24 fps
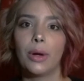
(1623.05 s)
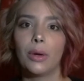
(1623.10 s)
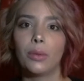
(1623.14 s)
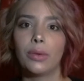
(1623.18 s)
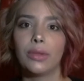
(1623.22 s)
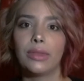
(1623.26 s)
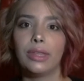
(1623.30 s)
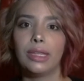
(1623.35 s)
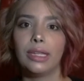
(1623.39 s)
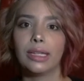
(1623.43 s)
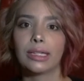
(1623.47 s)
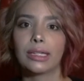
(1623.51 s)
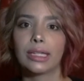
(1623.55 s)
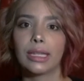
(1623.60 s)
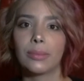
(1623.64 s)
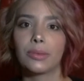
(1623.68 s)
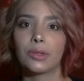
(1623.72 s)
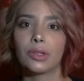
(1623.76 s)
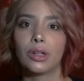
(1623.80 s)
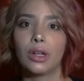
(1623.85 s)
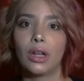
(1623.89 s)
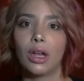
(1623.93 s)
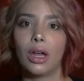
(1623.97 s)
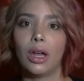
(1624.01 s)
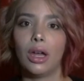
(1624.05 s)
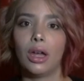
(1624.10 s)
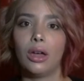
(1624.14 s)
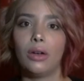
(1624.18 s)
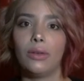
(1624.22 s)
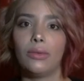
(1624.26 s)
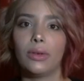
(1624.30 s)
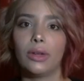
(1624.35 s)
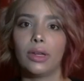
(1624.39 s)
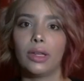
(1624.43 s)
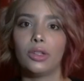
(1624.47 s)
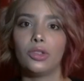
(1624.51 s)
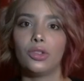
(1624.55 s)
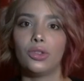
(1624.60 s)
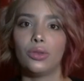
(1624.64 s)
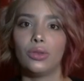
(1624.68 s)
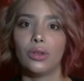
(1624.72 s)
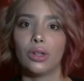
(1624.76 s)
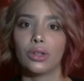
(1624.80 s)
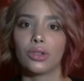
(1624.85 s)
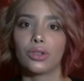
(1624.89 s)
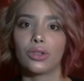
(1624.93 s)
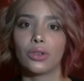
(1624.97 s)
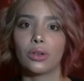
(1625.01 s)
with the exception of
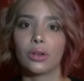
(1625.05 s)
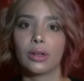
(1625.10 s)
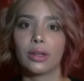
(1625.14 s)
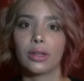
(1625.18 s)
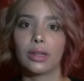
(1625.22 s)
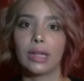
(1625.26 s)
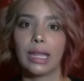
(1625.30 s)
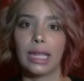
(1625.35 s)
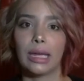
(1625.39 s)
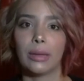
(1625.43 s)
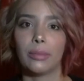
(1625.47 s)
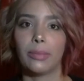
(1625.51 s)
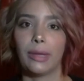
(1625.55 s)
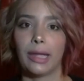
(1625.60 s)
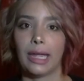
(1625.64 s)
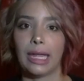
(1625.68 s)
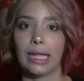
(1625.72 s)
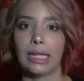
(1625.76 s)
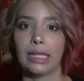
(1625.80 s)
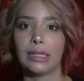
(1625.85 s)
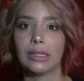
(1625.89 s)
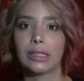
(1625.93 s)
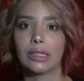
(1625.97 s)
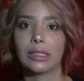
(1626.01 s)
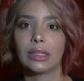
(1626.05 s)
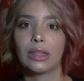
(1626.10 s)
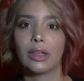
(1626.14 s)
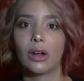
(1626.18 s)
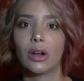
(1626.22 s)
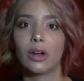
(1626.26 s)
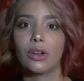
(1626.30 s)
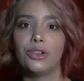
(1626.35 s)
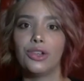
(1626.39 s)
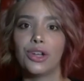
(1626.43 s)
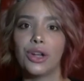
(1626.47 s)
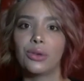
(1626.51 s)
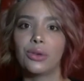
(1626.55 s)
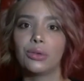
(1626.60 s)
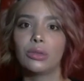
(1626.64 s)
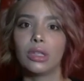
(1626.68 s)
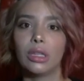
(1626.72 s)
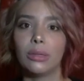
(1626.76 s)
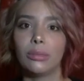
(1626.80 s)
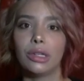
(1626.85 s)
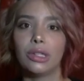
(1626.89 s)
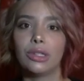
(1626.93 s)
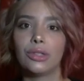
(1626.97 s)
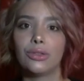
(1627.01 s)
judicial campaigns, there are no
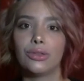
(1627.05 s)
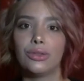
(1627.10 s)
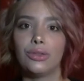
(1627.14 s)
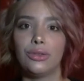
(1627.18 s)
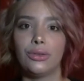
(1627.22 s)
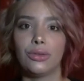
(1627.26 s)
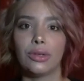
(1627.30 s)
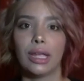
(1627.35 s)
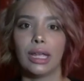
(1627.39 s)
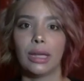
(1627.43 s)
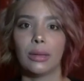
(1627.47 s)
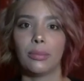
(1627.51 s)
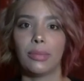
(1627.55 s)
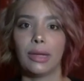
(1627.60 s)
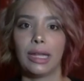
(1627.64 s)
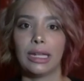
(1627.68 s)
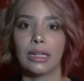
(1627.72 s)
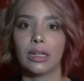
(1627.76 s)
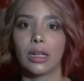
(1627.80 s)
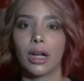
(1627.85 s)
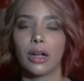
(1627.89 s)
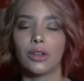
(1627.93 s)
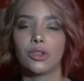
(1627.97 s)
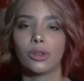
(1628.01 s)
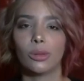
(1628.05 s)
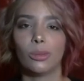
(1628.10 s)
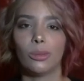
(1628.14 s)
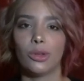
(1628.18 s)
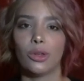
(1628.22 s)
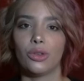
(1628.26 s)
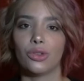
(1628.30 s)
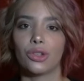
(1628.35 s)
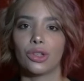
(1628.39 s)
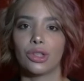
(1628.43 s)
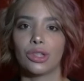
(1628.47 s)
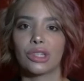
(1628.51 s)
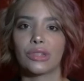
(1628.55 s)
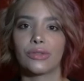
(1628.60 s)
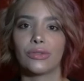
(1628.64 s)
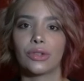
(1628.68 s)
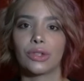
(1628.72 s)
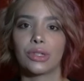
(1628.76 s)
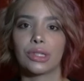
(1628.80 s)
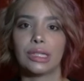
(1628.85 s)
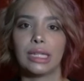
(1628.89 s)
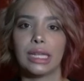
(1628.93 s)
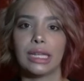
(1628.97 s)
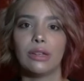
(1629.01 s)
limits to campaign contributions for
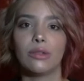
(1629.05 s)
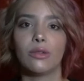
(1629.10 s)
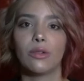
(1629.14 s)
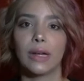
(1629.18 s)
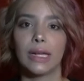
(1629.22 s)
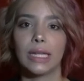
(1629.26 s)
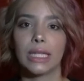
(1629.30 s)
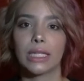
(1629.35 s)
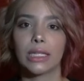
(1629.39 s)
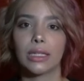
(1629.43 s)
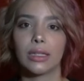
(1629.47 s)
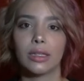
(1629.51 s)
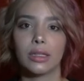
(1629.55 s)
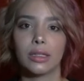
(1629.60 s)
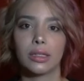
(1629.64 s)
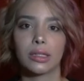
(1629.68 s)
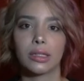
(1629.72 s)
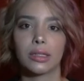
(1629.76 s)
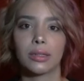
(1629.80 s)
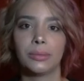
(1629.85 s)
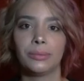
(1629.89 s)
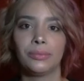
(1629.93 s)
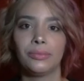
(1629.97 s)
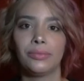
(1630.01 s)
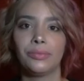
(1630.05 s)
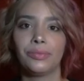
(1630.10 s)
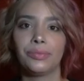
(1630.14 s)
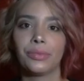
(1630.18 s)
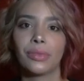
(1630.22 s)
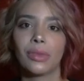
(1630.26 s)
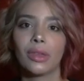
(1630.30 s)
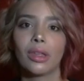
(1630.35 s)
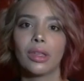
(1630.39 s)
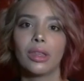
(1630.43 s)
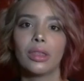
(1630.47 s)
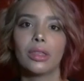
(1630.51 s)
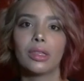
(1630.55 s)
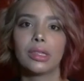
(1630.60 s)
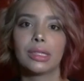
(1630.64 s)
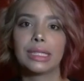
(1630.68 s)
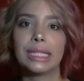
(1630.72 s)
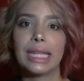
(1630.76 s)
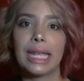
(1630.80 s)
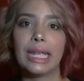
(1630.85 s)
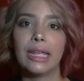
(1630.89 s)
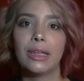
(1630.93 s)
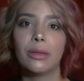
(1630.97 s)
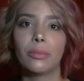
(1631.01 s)
state races. The
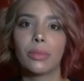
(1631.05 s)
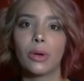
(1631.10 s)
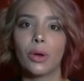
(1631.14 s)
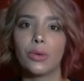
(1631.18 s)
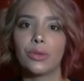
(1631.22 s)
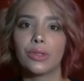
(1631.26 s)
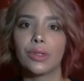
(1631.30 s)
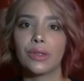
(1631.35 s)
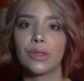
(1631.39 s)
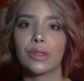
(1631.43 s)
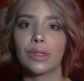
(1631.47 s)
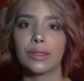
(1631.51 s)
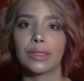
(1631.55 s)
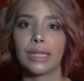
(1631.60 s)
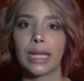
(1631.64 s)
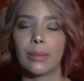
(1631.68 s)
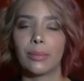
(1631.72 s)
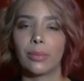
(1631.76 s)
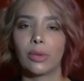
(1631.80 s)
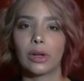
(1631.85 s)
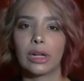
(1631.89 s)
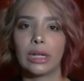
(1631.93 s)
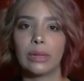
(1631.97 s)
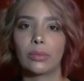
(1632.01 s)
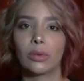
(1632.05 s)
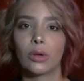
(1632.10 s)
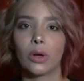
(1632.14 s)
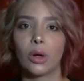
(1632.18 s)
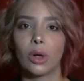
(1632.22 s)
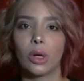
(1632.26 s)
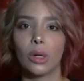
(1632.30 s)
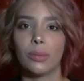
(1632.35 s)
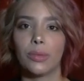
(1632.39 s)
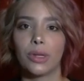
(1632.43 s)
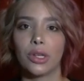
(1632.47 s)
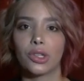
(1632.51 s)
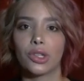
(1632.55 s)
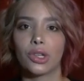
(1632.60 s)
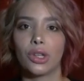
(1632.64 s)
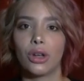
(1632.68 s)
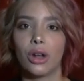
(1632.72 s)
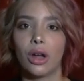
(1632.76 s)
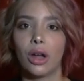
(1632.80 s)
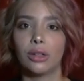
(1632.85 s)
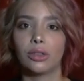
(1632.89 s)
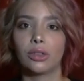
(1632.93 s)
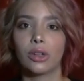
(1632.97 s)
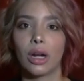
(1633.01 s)
state imposes a temporary prohibition
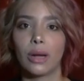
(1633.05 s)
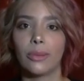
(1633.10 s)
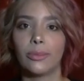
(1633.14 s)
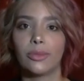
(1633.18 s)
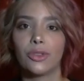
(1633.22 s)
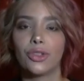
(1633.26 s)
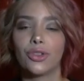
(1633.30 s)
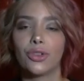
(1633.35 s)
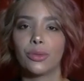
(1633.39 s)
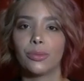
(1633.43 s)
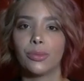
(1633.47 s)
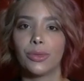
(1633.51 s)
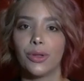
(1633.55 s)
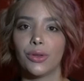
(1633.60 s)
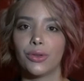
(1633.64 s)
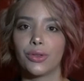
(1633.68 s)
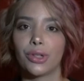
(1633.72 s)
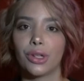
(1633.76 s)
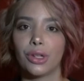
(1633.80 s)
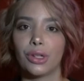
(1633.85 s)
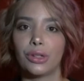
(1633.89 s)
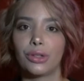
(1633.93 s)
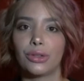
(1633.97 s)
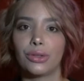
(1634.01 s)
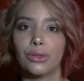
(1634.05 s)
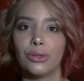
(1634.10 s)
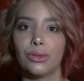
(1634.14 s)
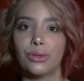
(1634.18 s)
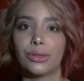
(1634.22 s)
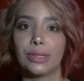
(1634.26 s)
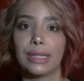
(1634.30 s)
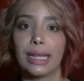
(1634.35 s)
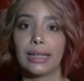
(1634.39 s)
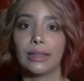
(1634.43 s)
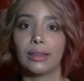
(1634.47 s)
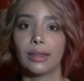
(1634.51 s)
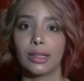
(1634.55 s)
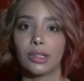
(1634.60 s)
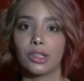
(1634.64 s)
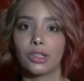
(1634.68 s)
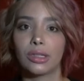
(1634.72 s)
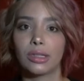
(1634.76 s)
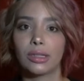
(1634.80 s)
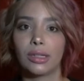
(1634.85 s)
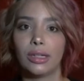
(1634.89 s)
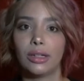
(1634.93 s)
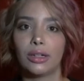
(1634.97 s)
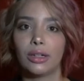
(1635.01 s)
on contributions to state
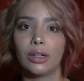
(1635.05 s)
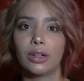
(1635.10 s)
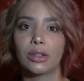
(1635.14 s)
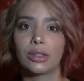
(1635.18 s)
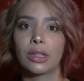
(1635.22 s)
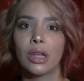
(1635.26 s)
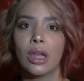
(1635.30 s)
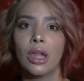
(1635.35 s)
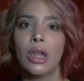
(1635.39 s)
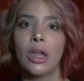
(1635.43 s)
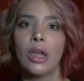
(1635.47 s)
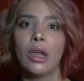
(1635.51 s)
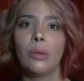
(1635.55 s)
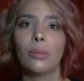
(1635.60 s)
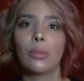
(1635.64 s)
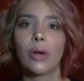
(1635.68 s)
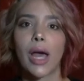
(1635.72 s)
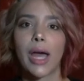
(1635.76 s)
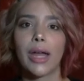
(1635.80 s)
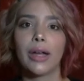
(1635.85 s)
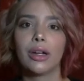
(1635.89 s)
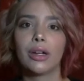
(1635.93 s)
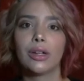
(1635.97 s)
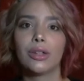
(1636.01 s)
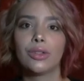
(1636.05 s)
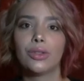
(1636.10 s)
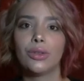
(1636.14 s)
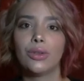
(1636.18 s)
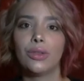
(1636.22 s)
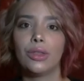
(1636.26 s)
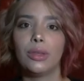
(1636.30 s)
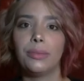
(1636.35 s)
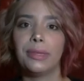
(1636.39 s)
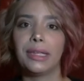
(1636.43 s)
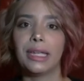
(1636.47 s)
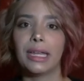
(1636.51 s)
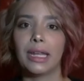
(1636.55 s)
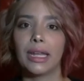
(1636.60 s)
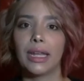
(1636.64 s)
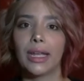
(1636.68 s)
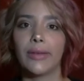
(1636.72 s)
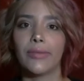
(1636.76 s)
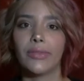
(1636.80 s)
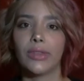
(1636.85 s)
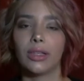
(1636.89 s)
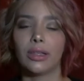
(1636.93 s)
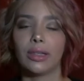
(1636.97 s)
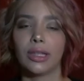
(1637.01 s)
legislators prior to the beginning
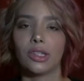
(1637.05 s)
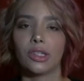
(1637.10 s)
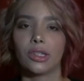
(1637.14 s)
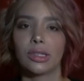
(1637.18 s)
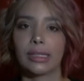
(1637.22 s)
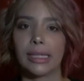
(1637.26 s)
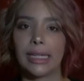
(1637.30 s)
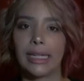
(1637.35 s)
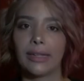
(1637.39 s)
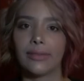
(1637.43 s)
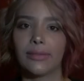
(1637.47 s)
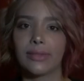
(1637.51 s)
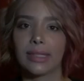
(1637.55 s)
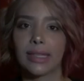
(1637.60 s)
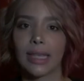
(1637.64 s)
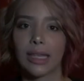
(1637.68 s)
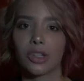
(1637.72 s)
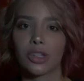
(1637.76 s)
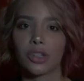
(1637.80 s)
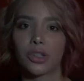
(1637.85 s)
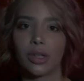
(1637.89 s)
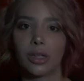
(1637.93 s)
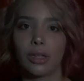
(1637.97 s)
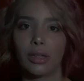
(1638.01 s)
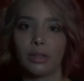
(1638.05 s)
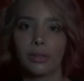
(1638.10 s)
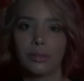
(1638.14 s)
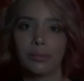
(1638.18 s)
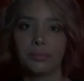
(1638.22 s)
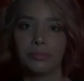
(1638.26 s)
of the legislative session.